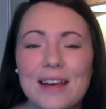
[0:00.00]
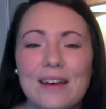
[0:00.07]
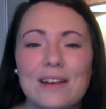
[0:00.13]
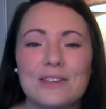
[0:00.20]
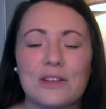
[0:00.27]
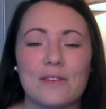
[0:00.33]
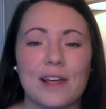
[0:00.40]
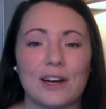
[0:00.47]

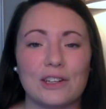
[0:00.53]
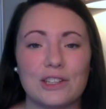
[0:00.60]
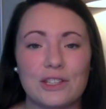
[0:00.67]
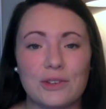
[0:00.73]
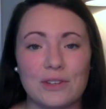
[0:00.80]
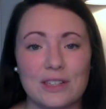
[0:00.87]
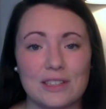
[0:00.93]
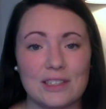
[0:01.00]
so that our
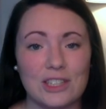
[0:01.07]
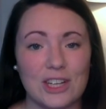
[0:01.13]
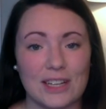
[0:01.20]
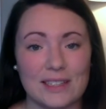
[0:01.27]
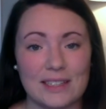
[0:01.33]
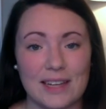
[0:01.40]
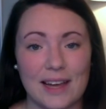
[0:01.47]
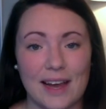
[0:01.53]
students
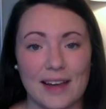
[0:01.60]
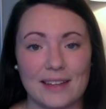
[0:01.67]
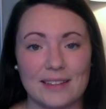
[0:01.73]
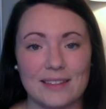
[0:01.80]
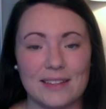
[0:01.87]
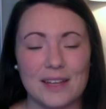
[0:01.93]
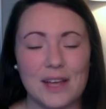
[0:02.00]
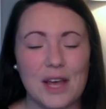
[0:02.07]
just see us.